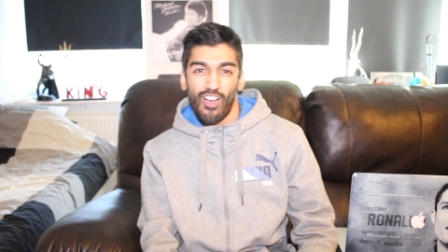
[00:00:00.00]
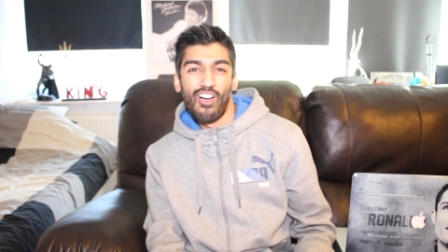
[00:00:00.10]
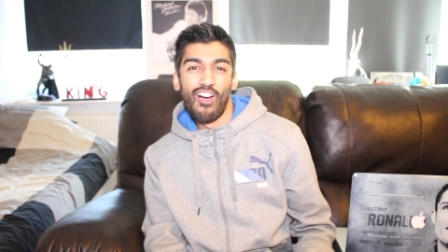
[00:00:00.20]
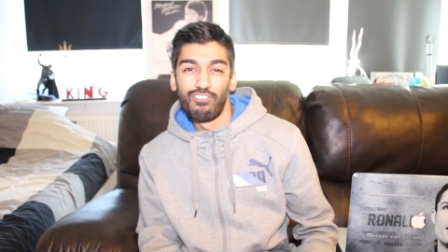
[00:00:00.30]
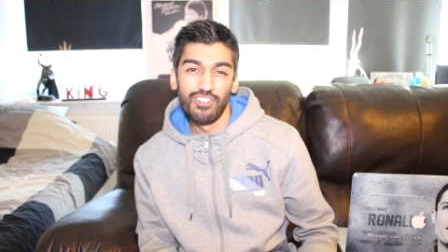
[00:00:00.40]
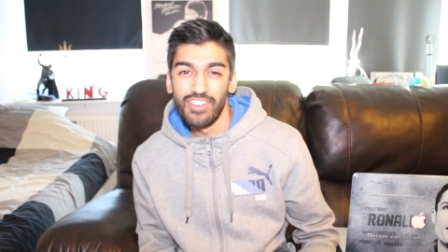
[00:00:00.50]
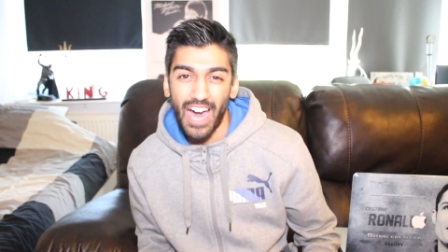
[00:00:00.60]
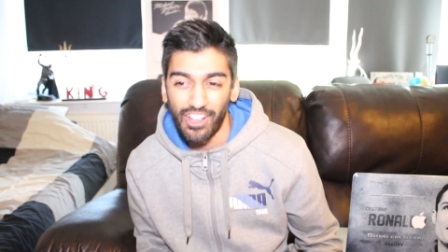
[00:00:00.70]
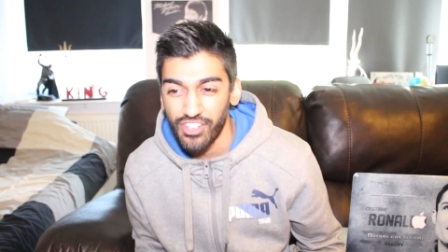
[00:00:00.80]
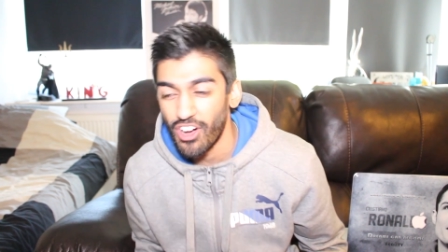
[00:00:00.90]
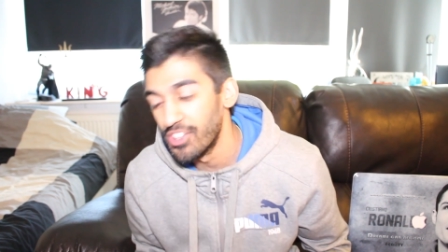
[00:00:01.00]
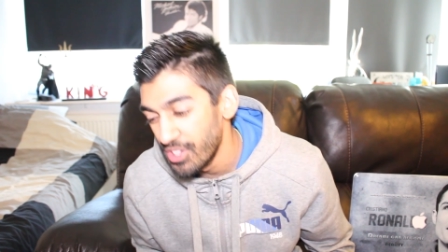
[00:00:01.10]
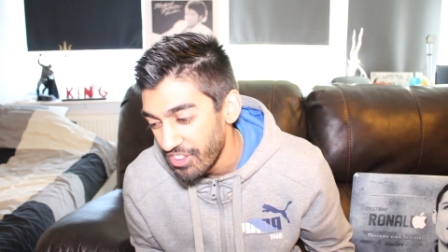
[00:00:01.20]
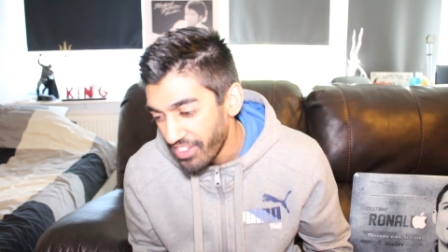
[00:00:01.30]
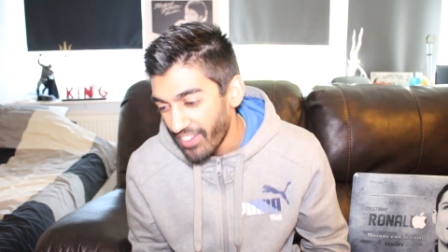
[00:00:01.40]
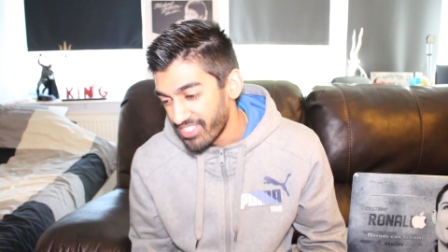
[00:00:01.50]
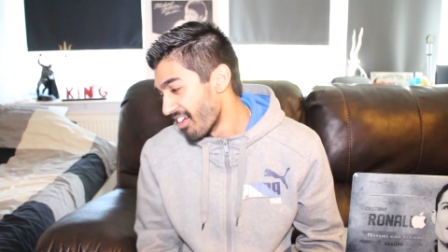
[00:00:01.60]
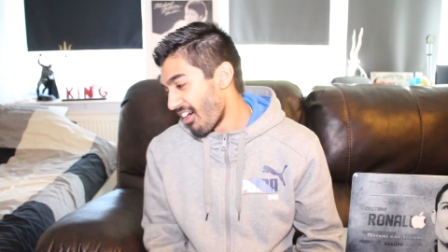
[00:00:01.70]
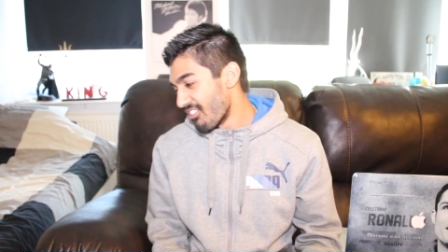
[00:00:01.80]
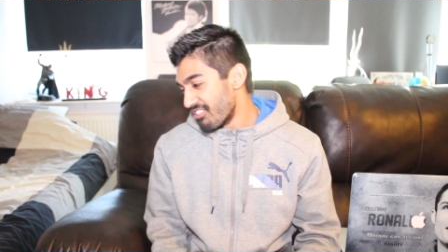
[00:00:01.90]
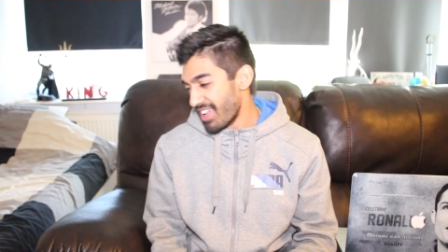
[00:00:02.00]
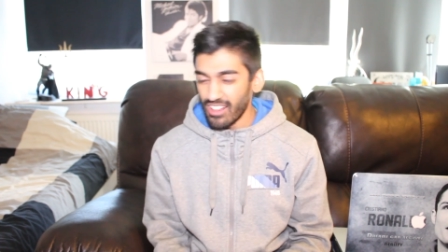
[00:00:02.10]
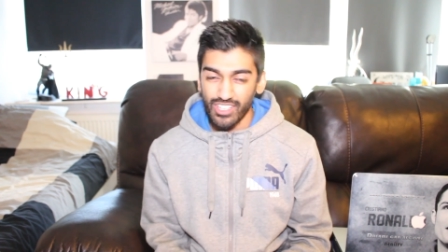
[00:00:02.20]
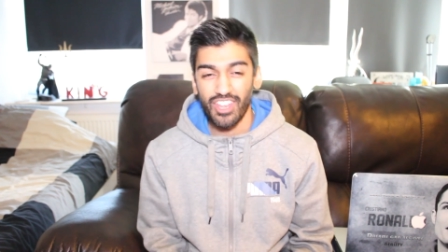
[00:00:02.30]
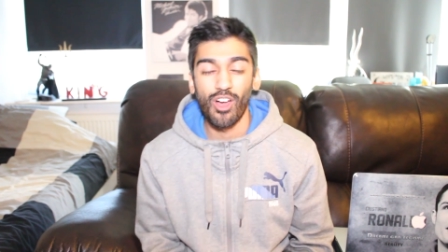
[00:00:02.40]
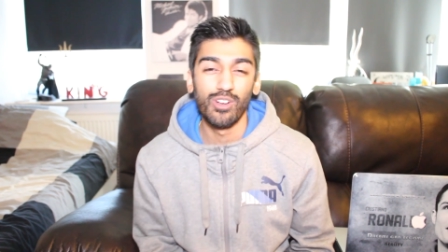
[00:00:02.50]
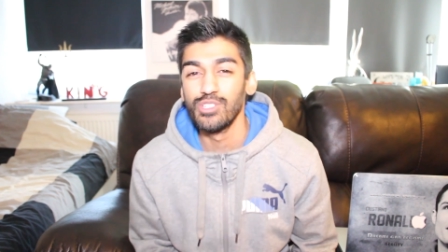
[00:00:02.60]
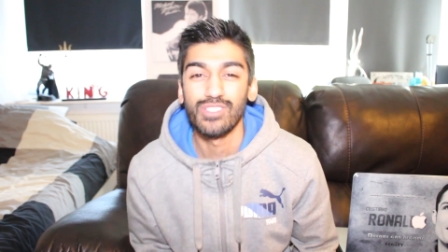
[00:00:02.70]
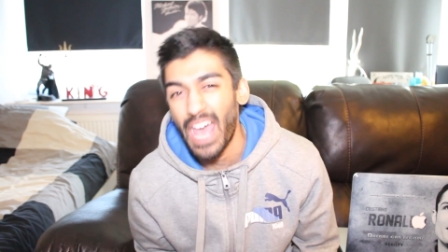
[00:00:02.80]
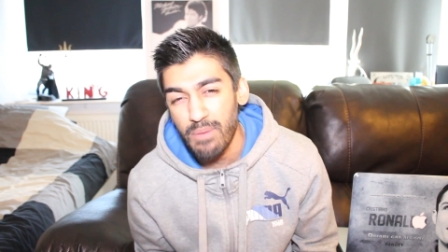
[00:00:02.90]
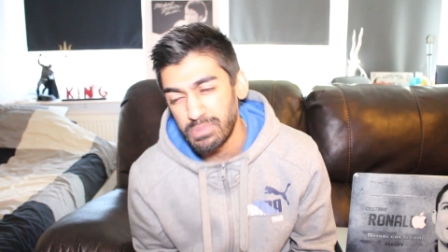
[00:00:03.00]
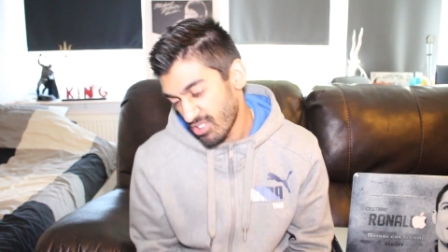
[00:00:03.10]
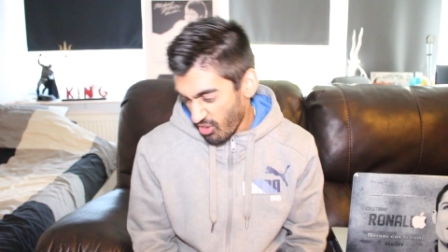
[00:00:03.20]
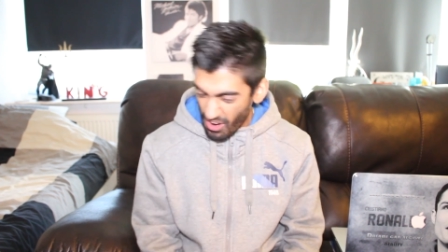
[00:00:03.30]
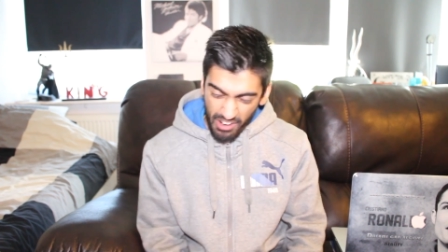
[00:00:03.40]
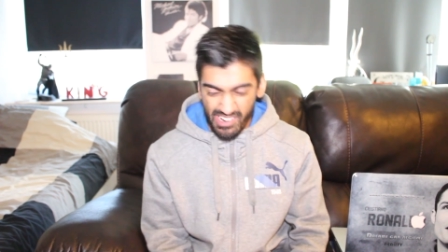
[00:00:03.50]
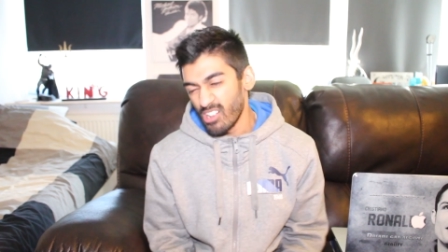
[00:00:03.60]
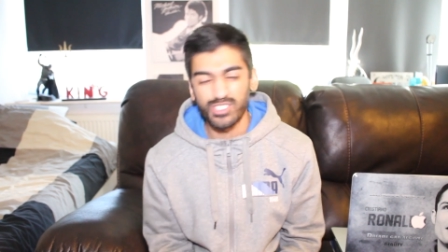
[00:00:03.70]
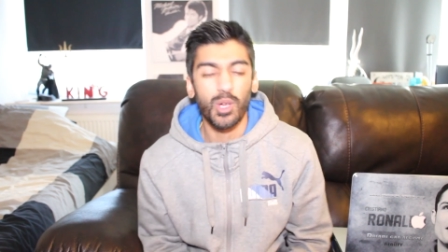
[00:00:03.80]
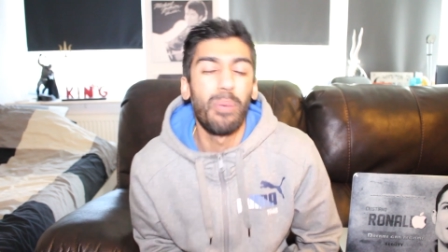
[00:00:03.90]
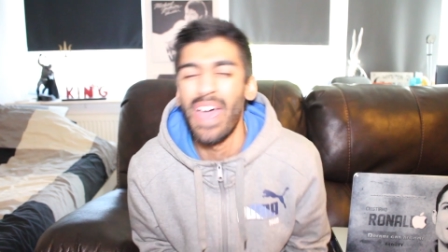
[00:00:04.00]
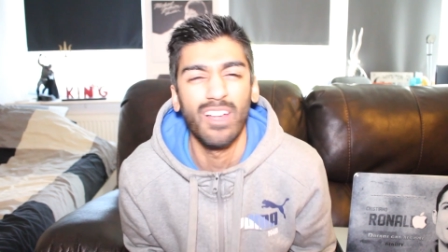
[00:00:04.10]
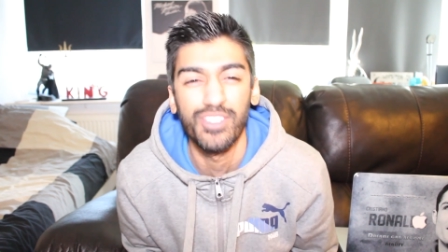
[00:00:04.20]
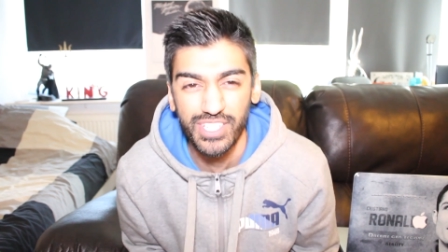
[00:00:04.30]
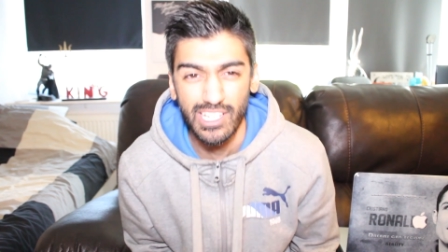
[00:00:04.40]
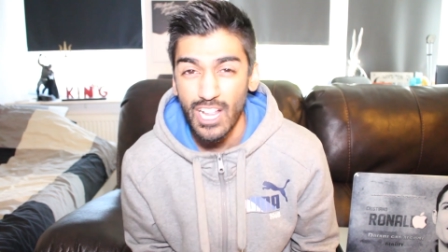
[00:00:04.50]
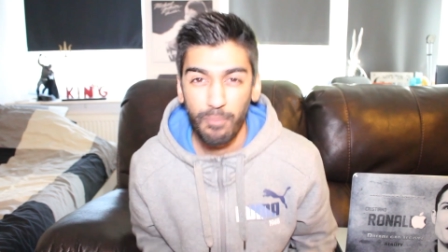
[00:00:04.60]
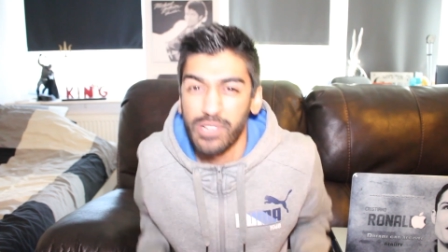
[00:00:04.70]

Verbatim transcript: Oh, Ronaldo can't do this. Oh, Ronaldo can only do tap-ins. Oh, Ronaldo can only score penalties.